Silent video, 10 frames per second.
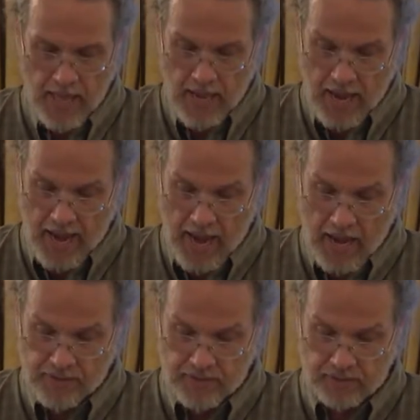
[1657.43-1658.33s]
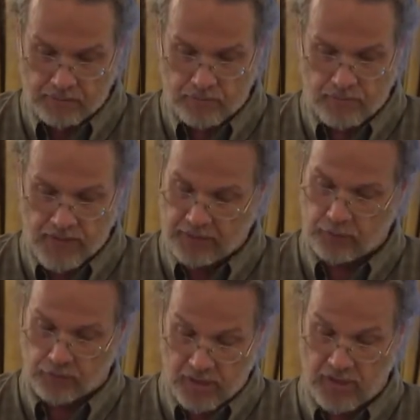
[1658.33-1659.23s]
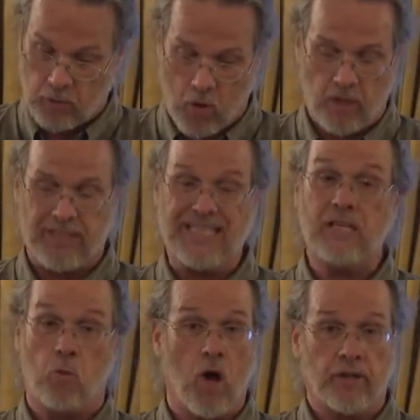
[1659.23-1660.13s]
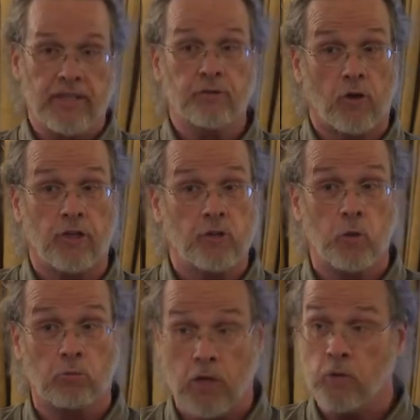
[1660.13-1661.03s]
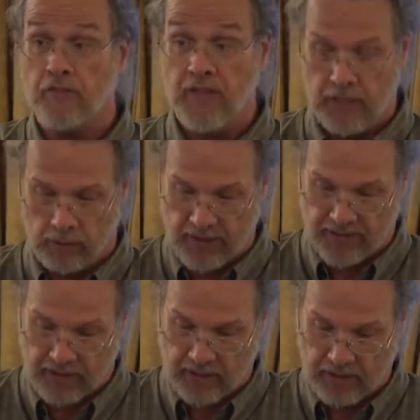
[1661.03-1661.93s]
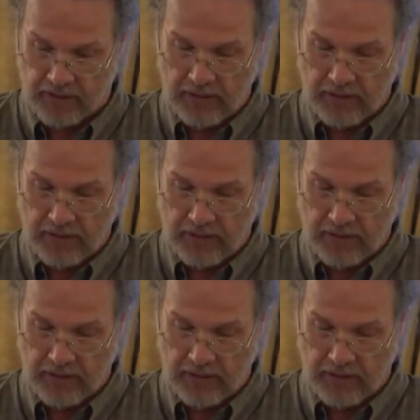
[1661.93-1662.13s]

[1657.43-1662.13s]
And this equality started to erode in the Neolithic,